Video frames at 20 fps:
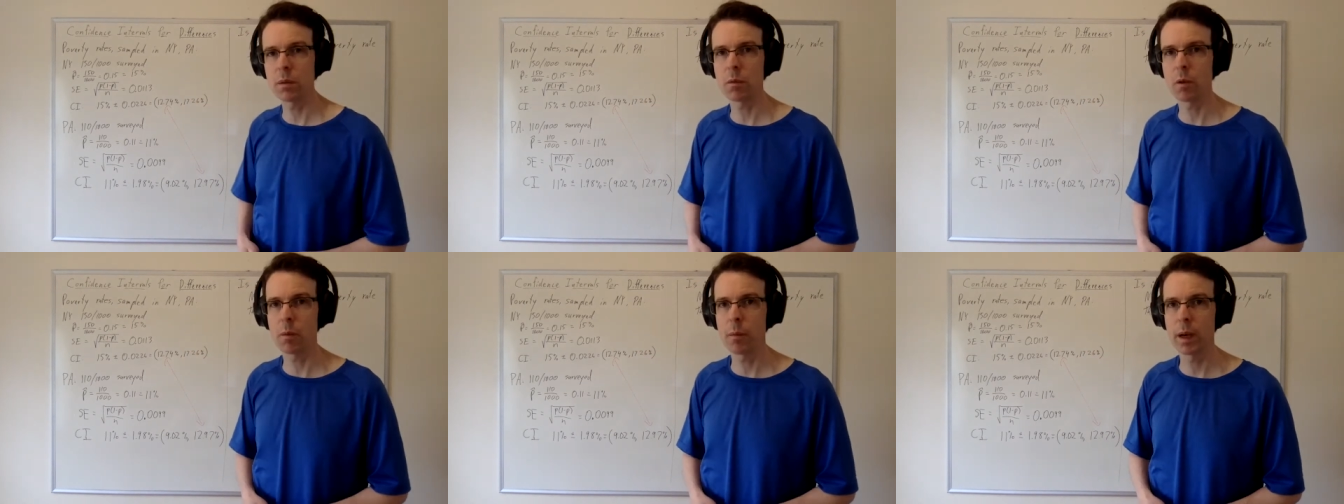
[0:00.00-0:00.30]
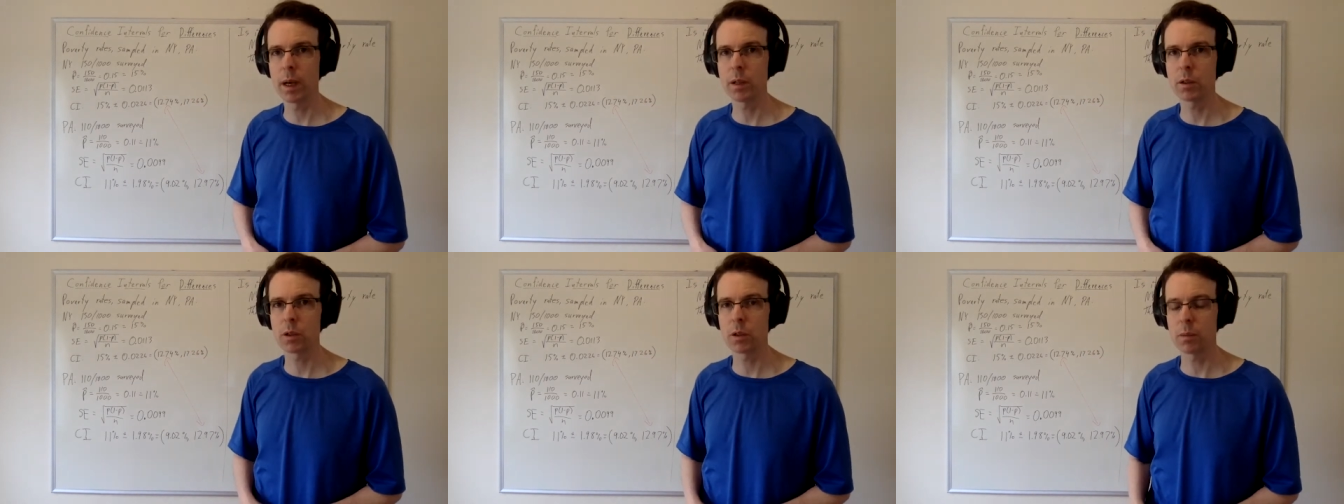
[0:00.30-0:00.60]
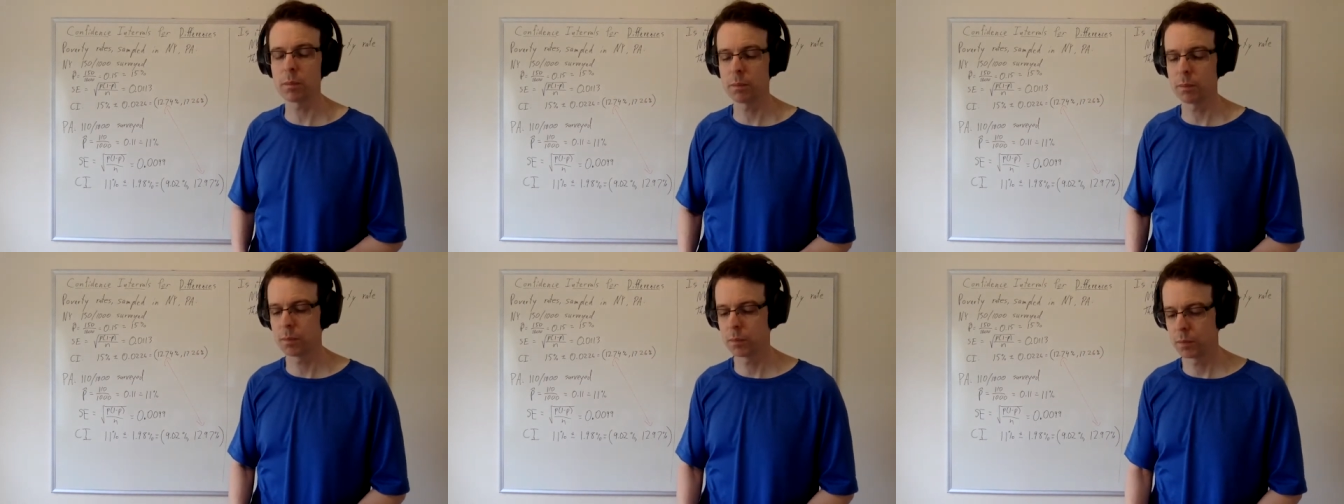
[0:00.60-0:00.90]
this
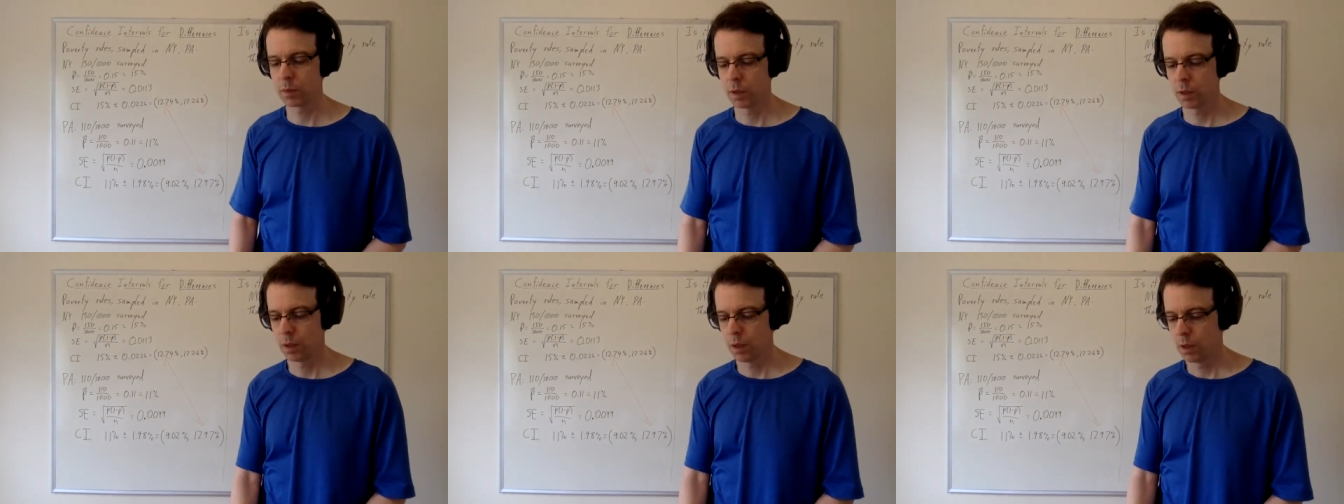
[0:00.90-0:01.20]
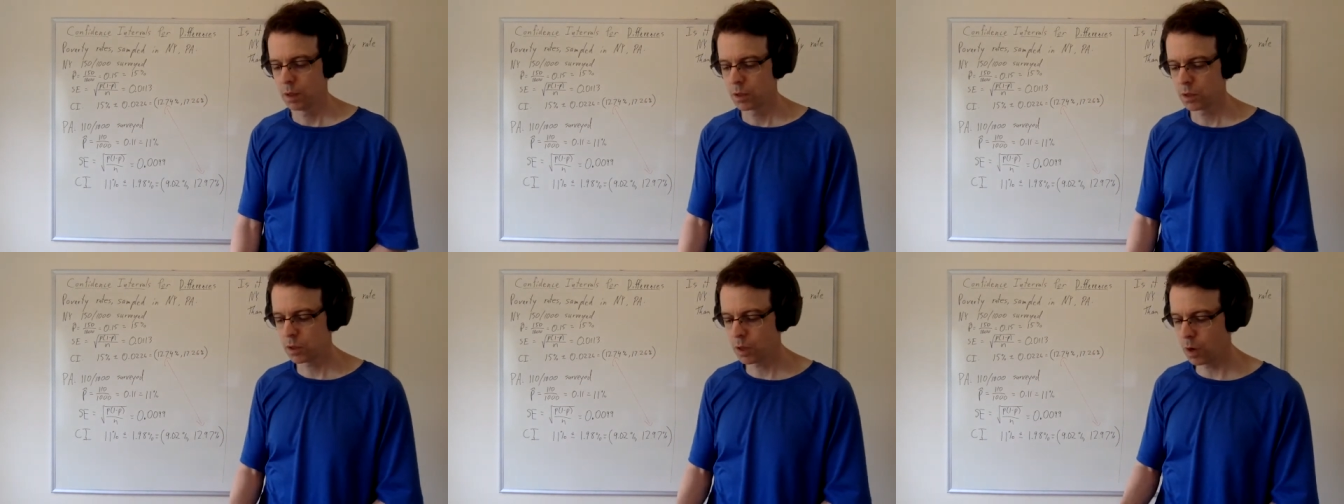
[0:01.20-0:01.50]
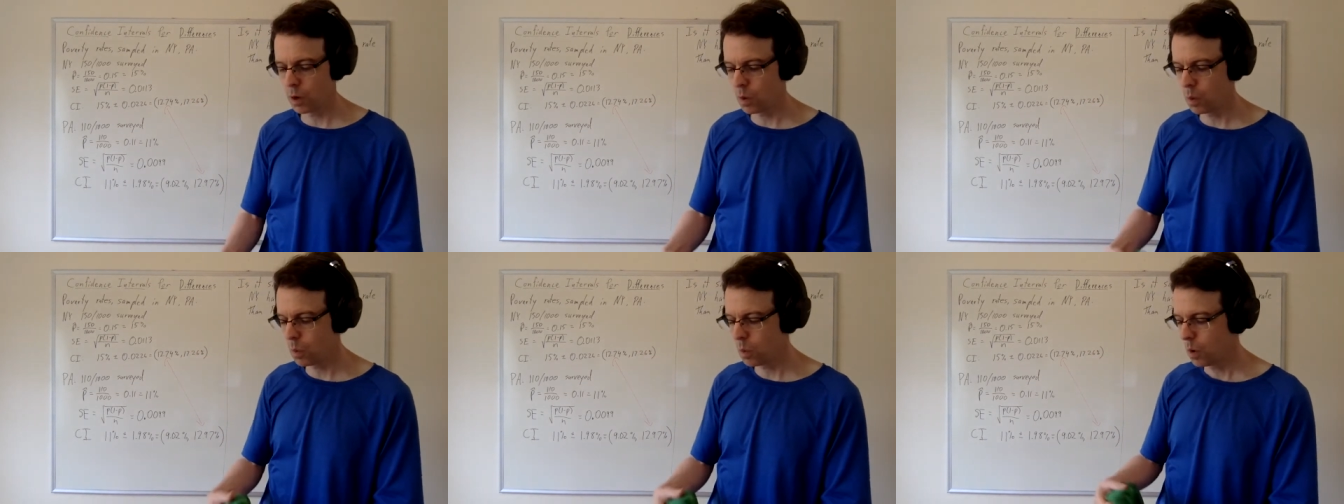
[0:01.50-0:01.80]
information.
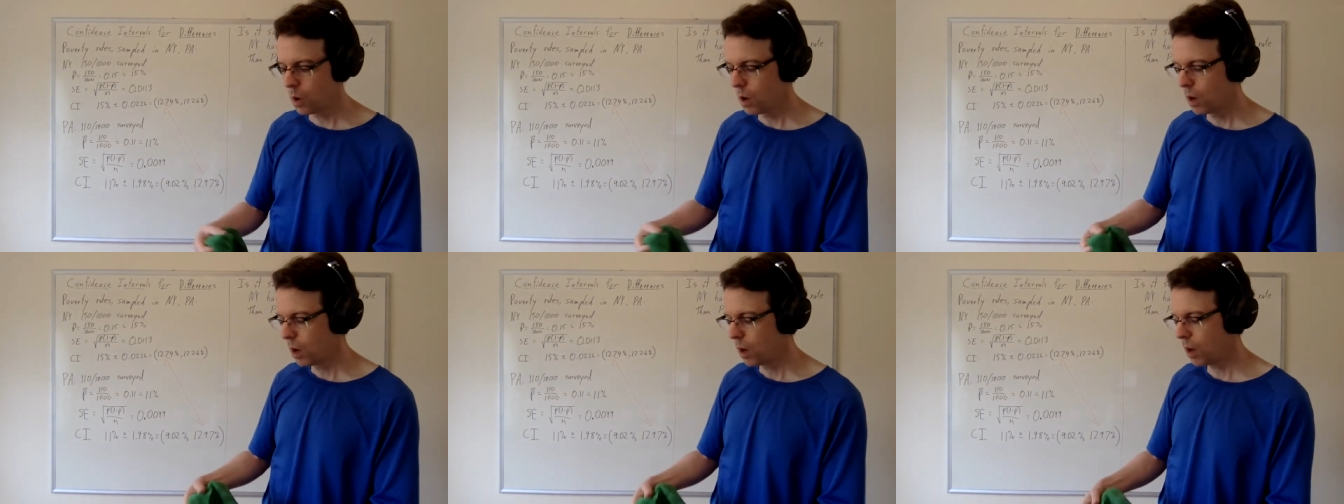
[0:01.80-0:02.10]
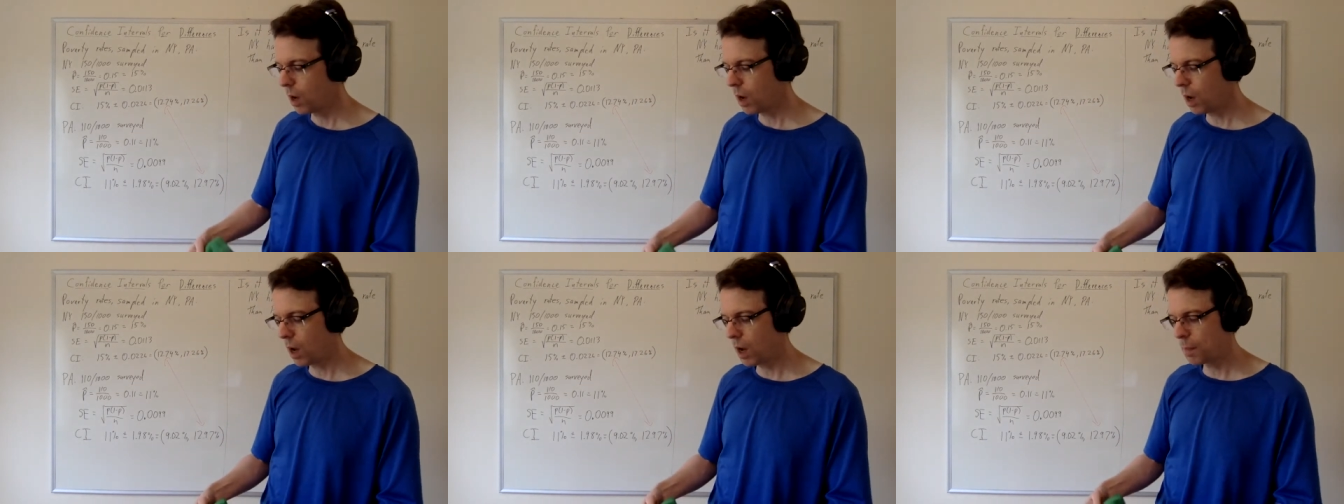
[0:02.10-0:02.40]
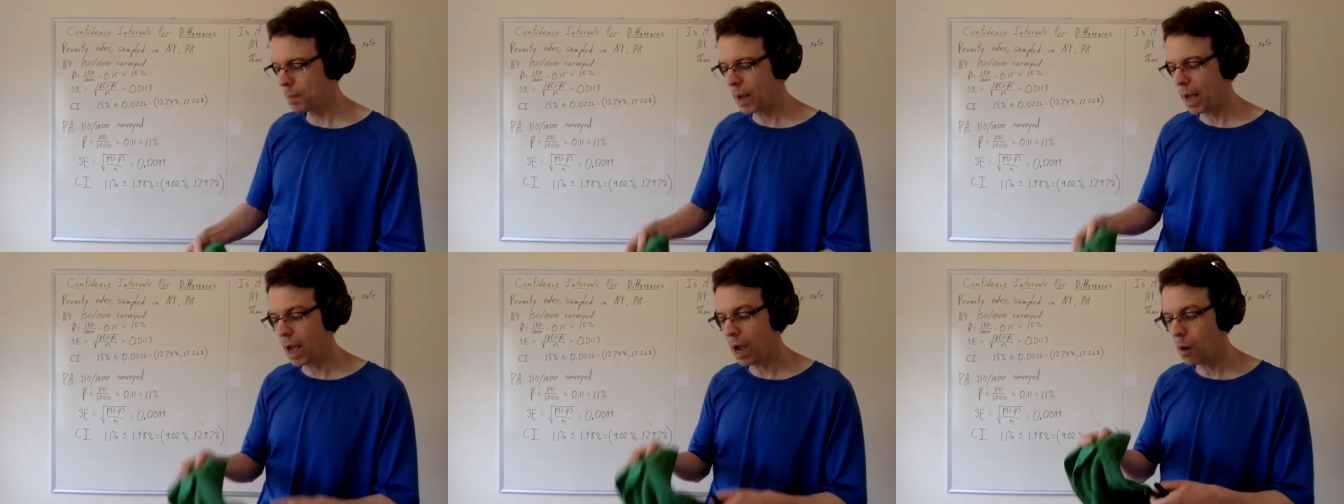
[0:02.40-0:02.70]
So,
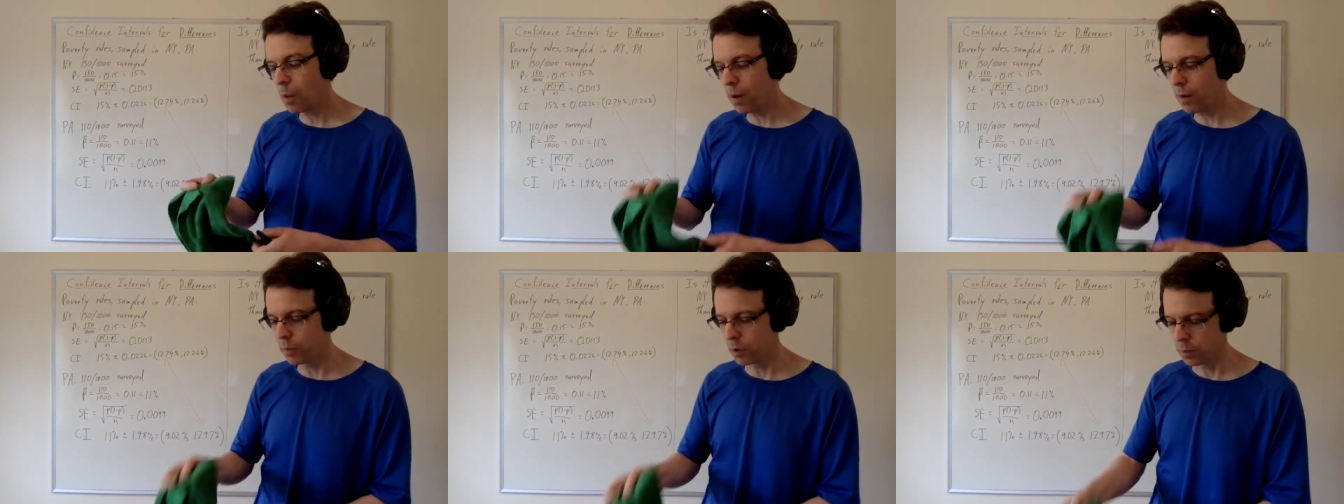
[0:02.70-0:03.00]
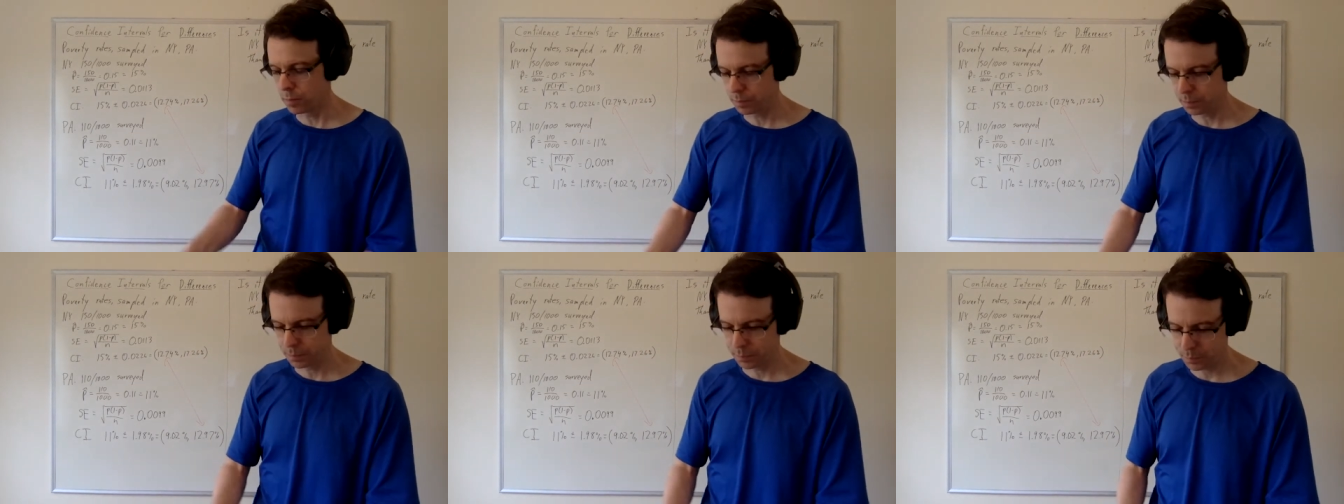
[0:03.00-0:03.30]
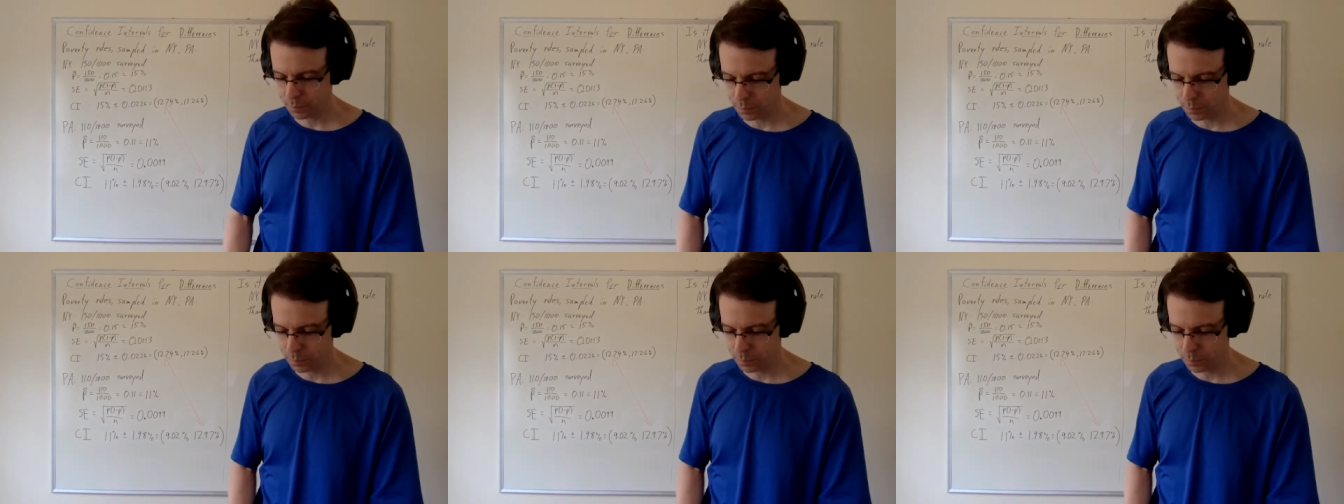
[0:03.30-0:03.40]
um, however,